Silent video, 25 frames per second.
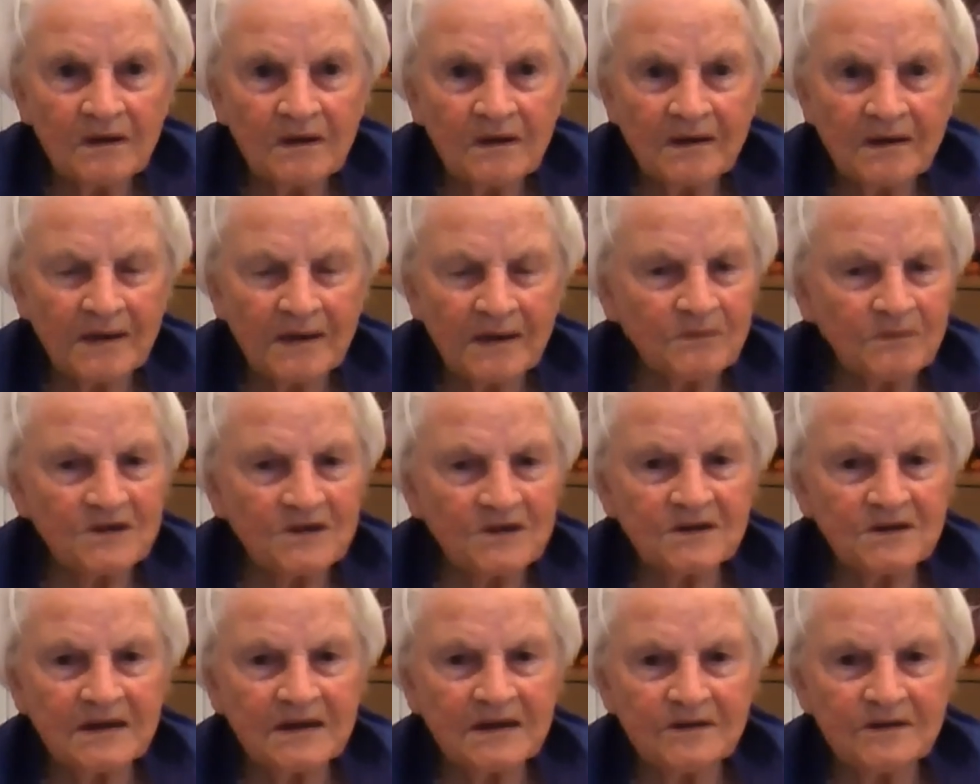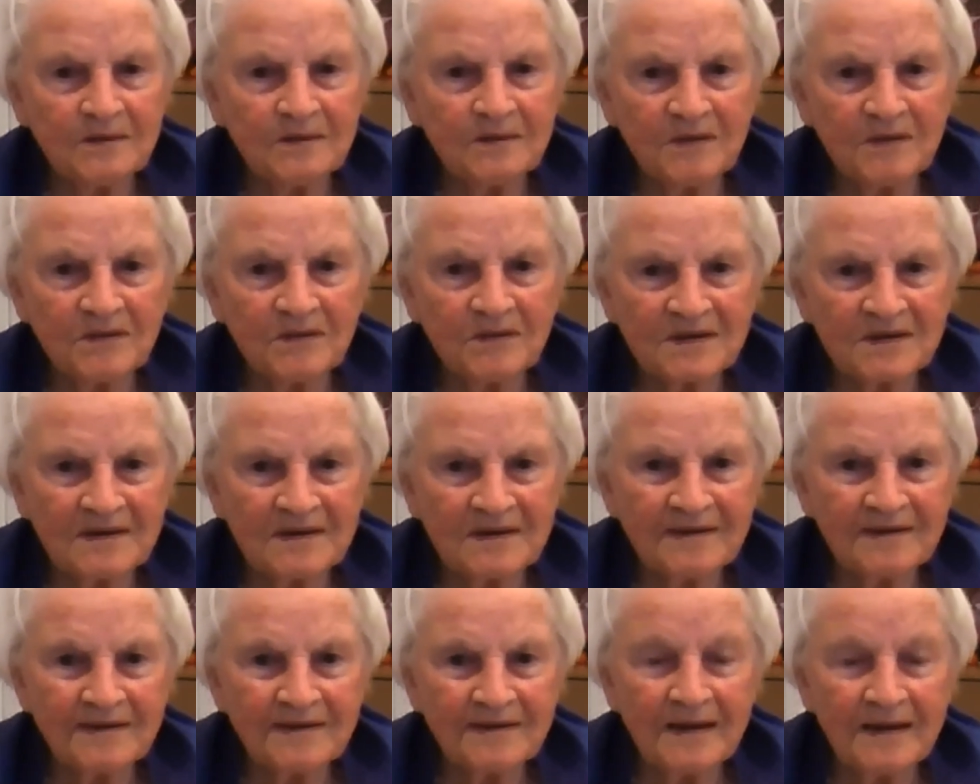That was terrible, wasn't
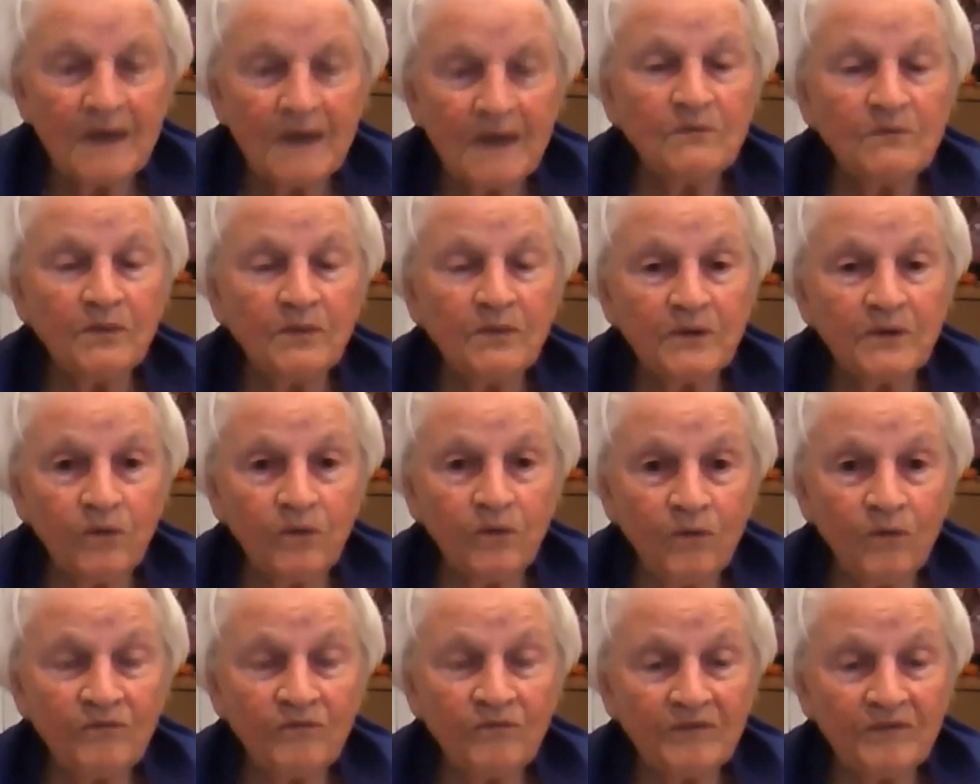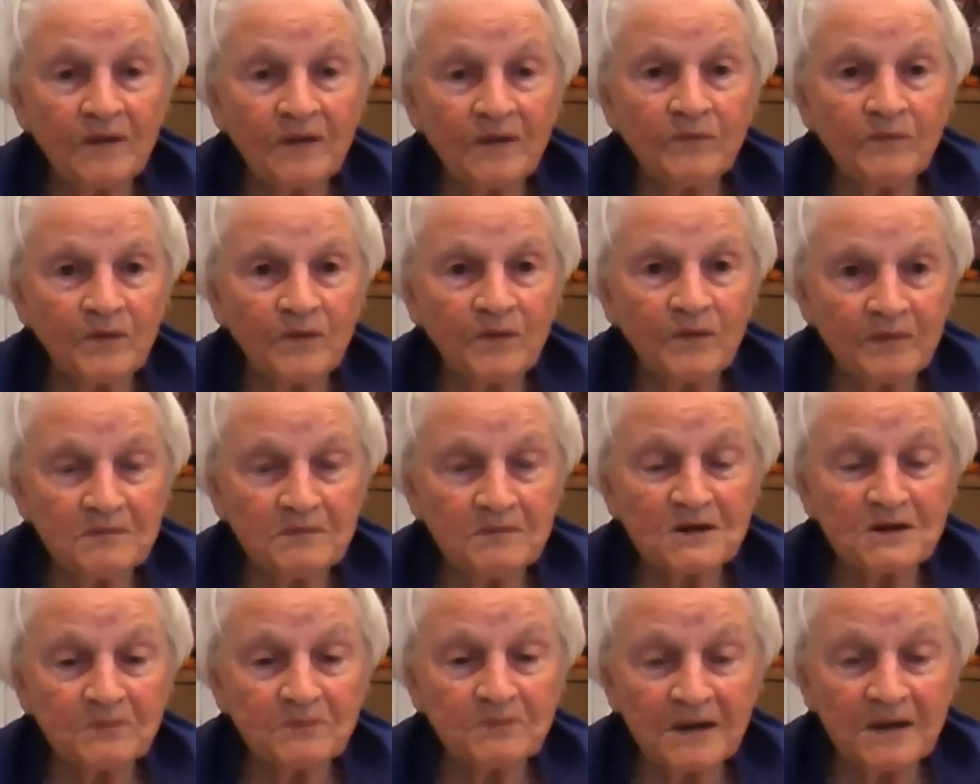it? But we all felt that we were
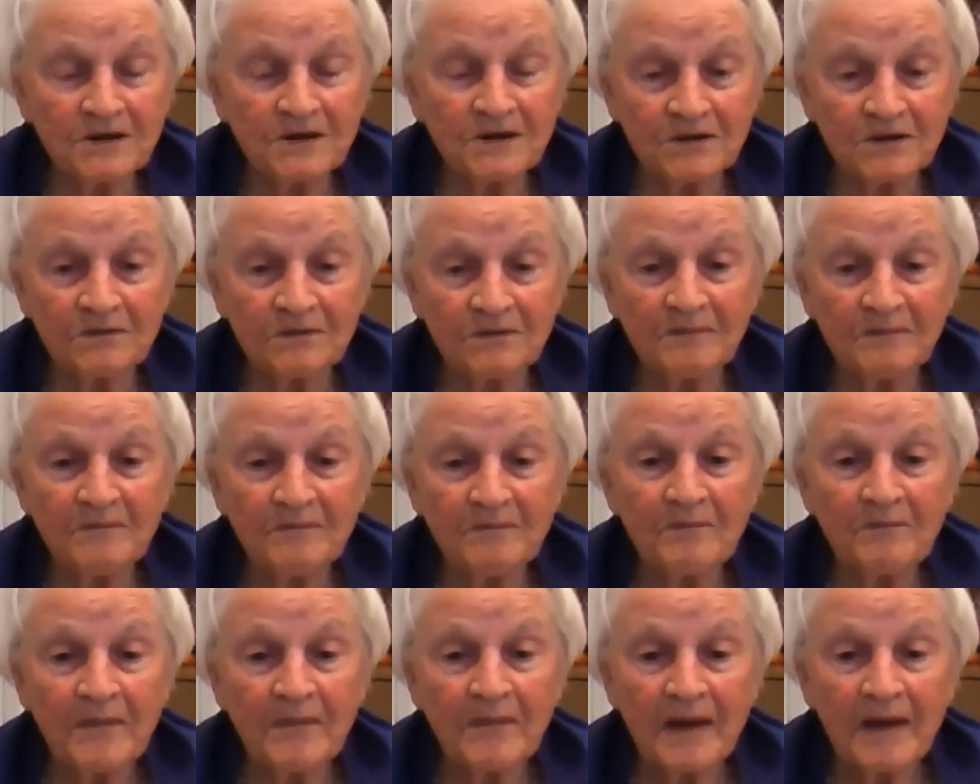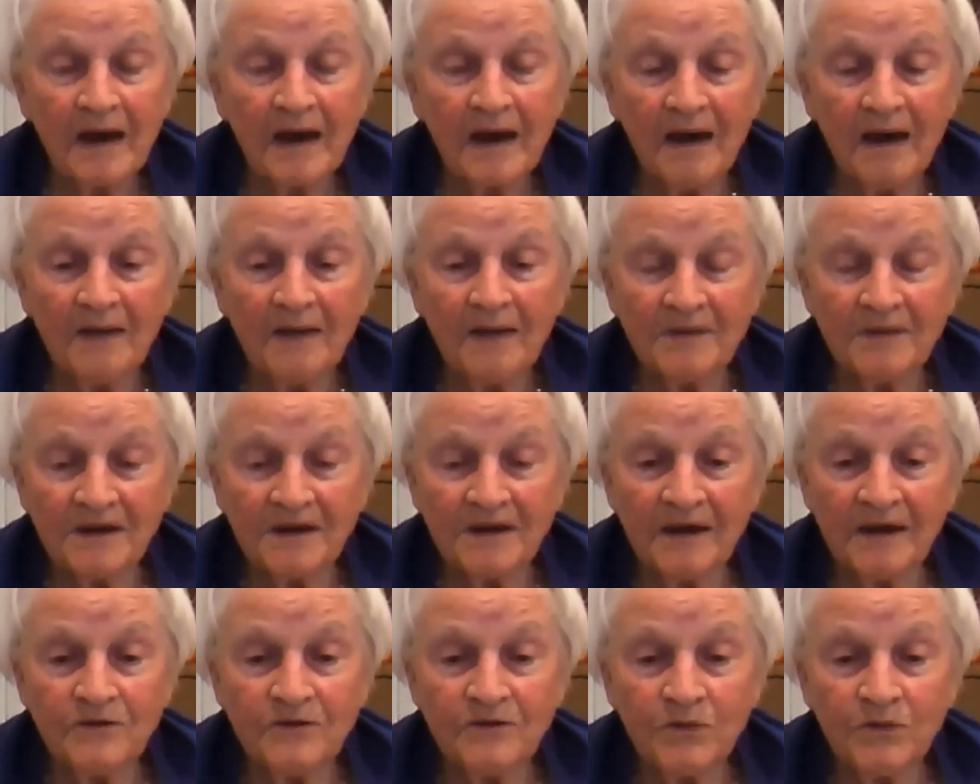special. But
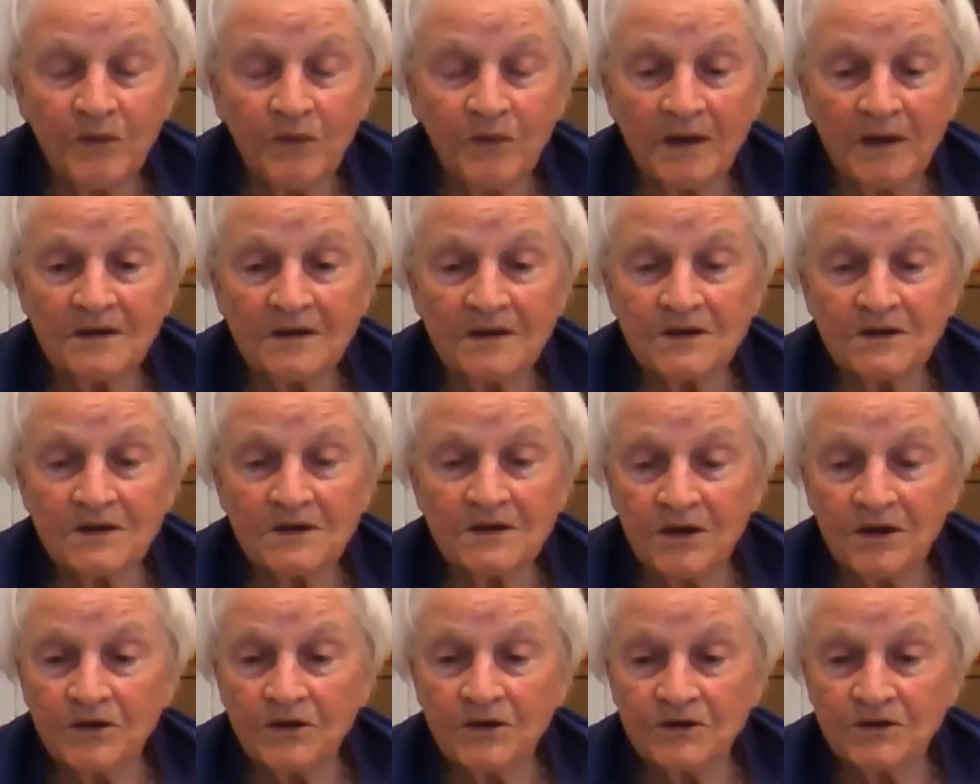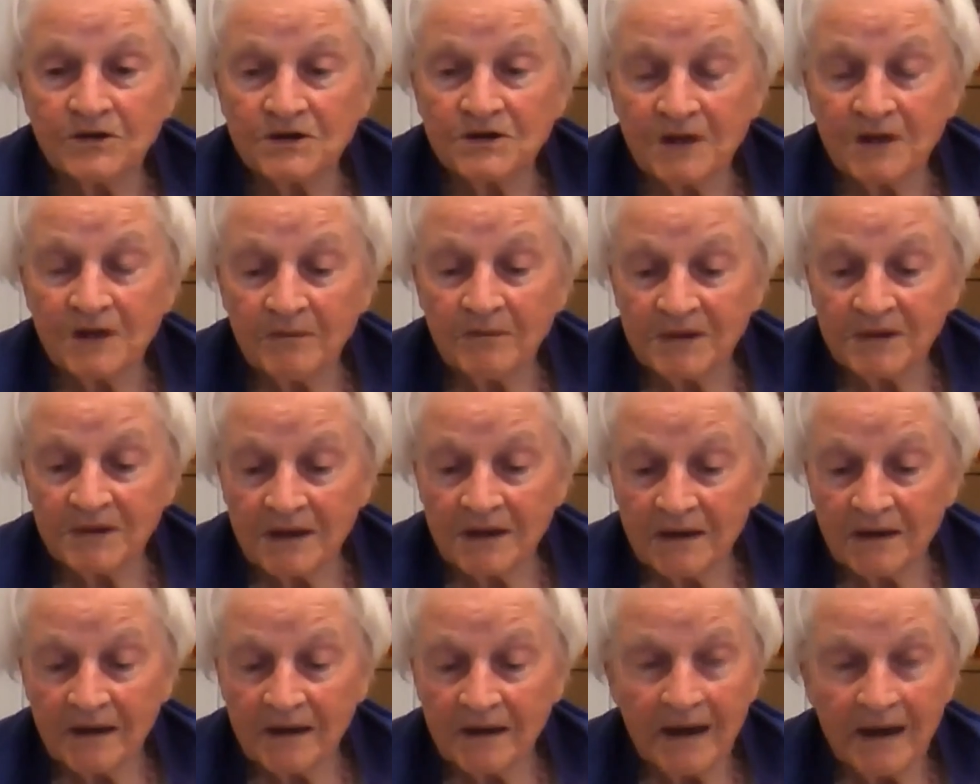then you went to somebody
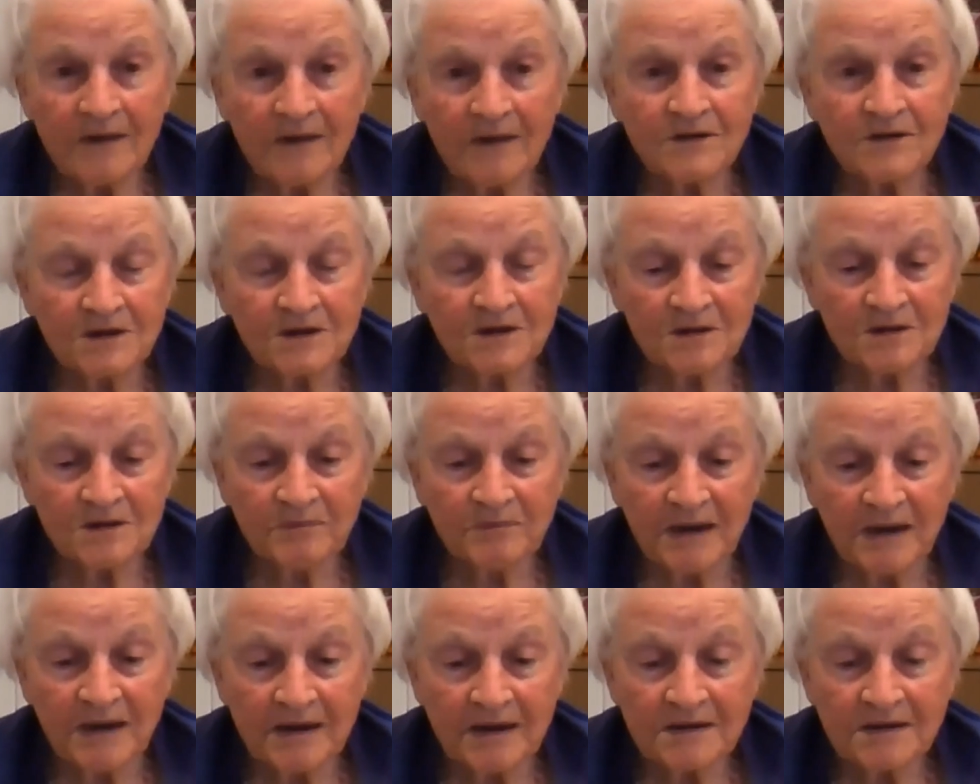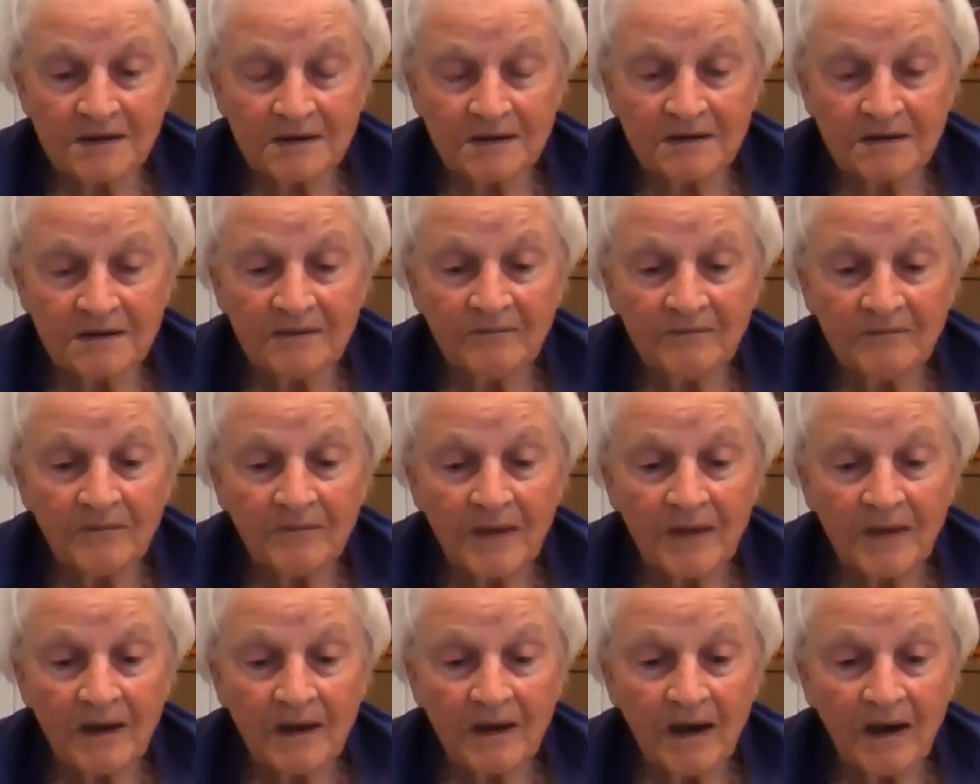else's place,
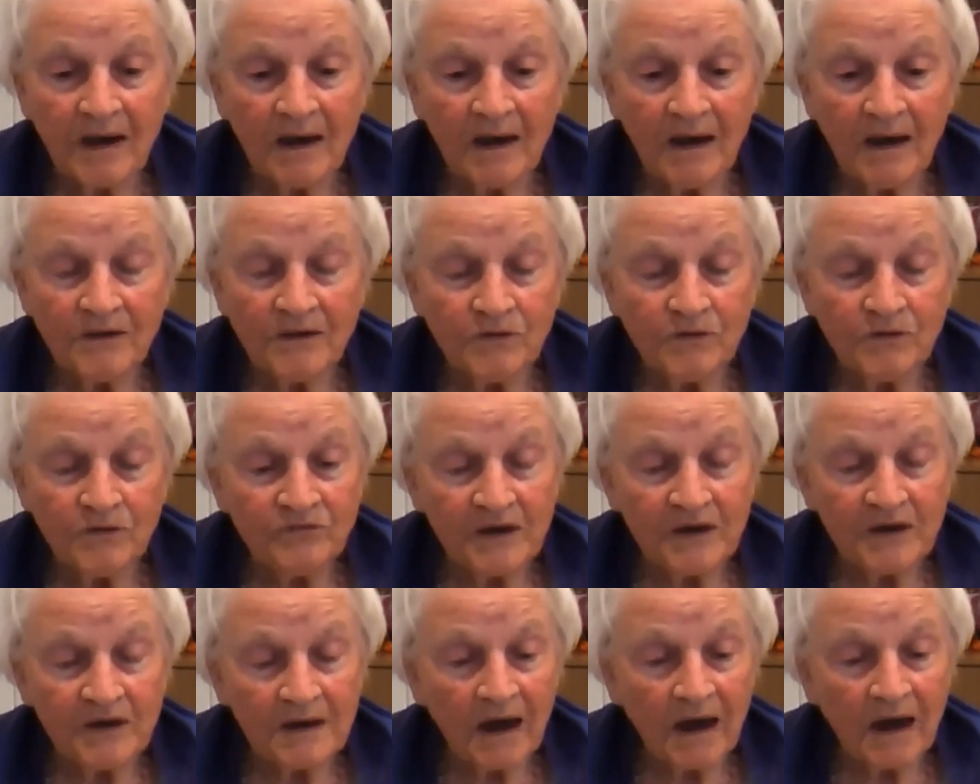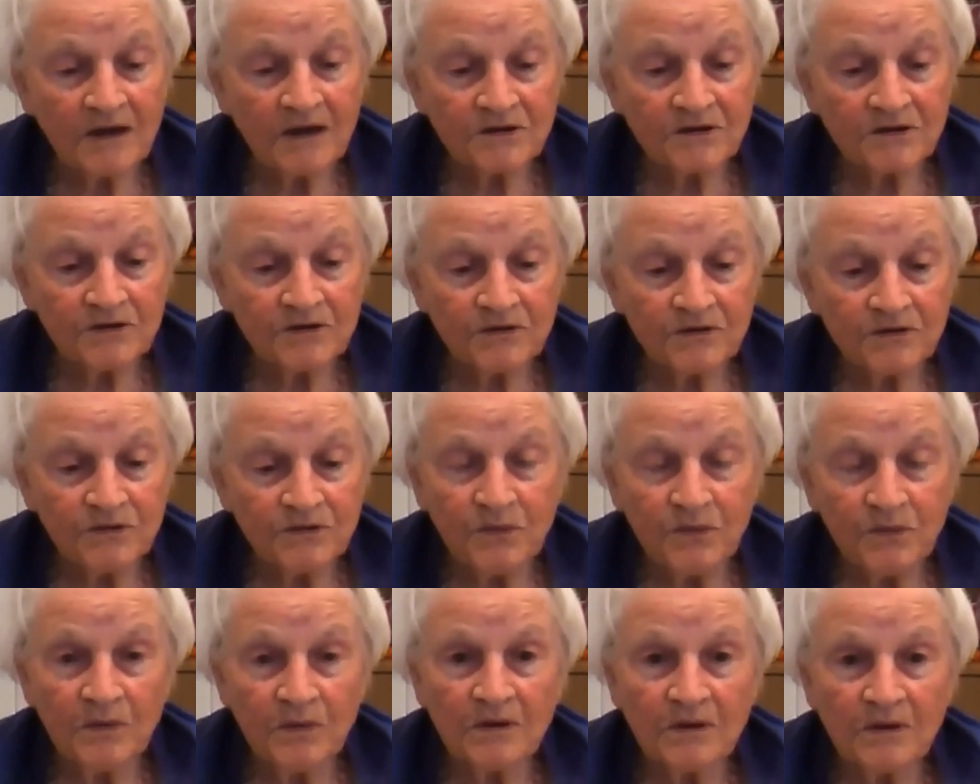you realized you
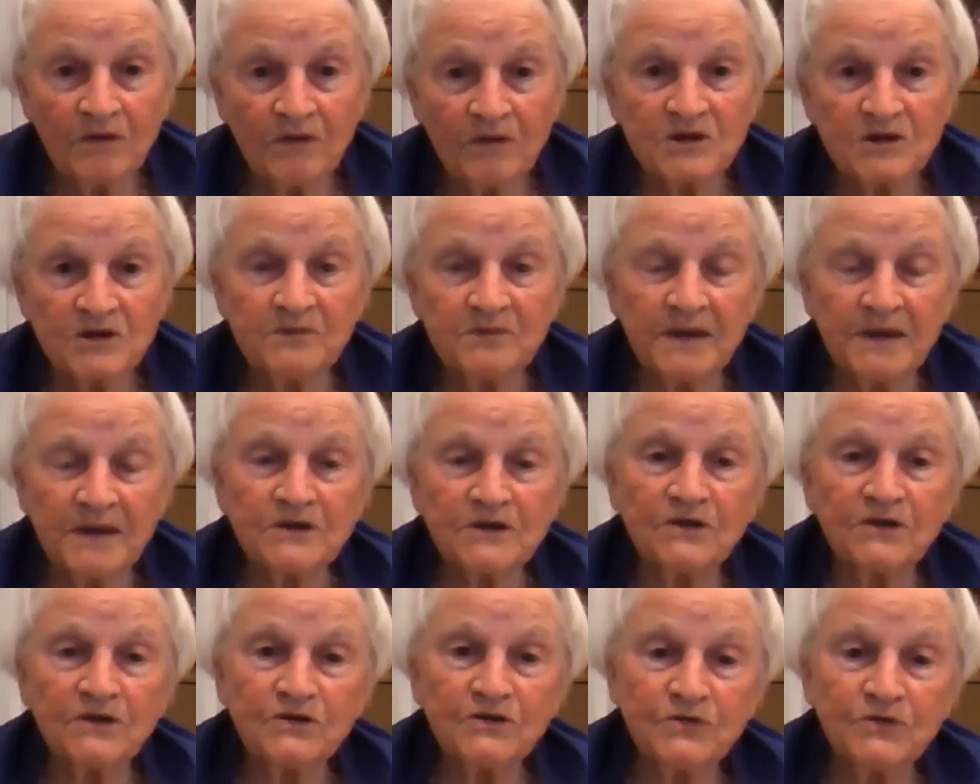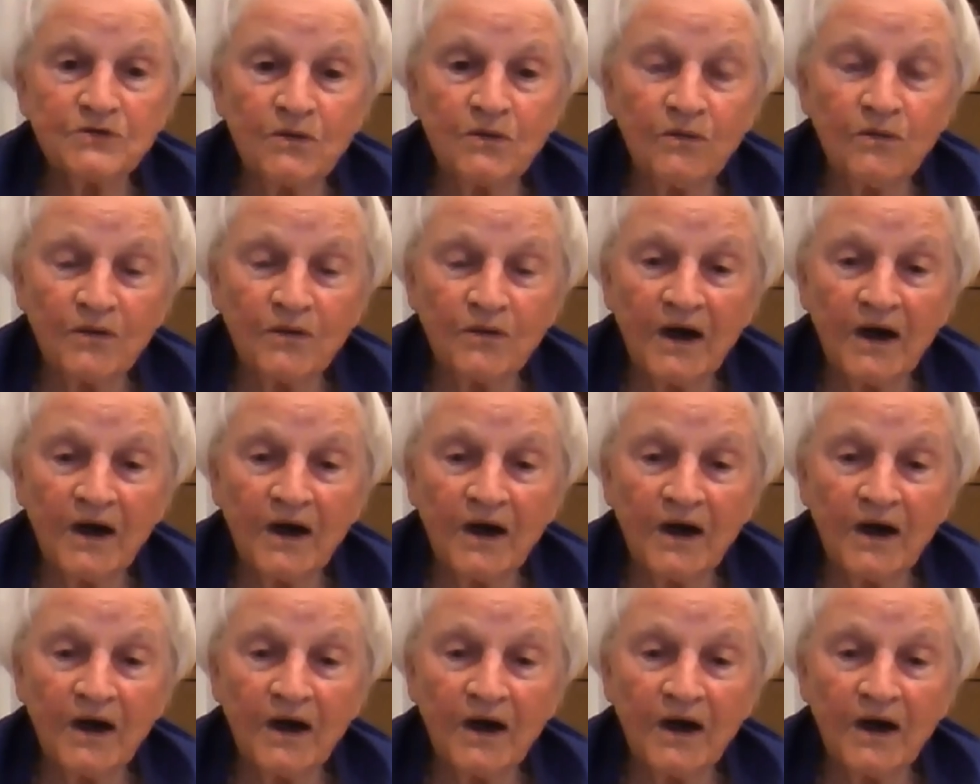were not special at all.